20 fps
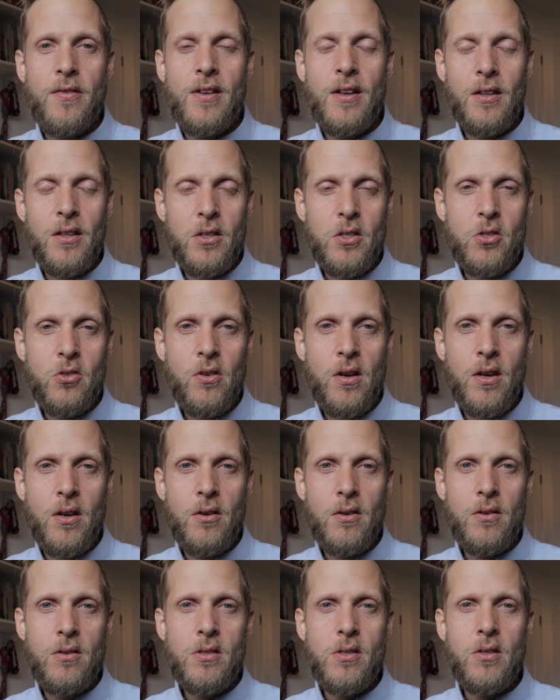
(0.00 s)

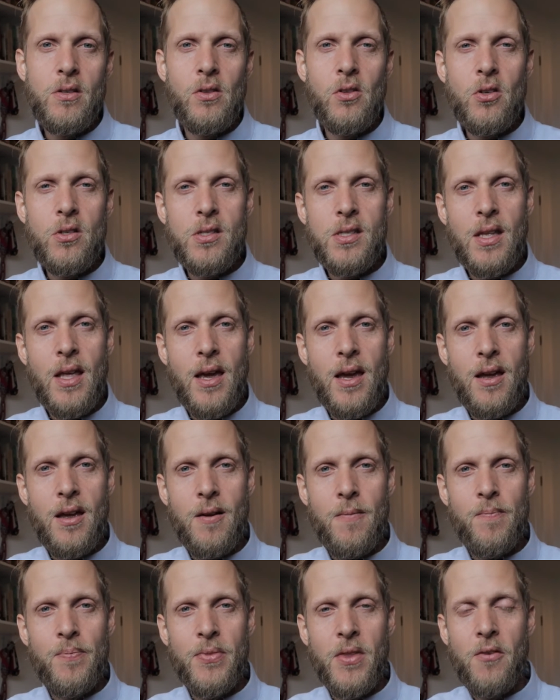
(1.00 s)
illustrators looks
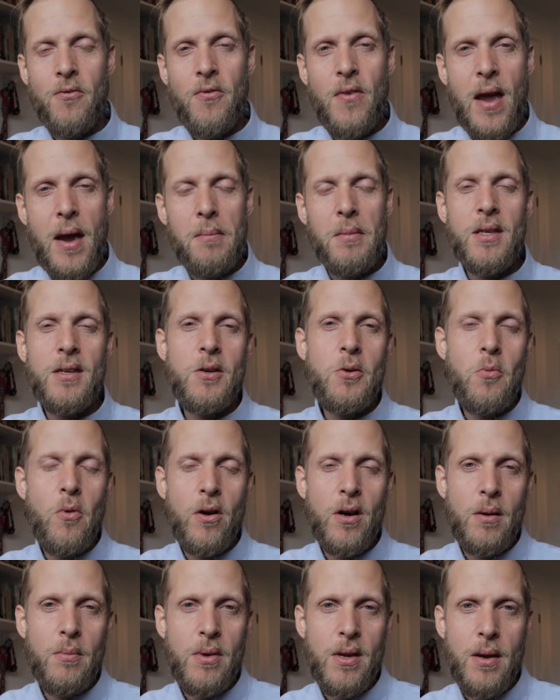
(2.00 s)
like the family you
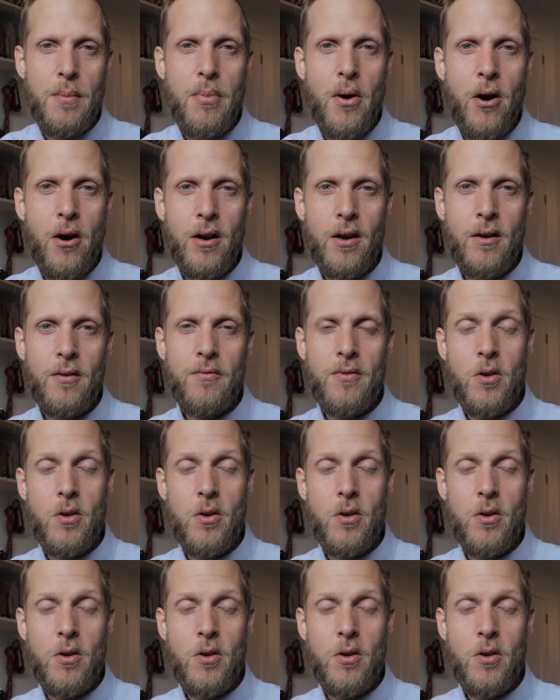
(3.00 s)
want to be a part of.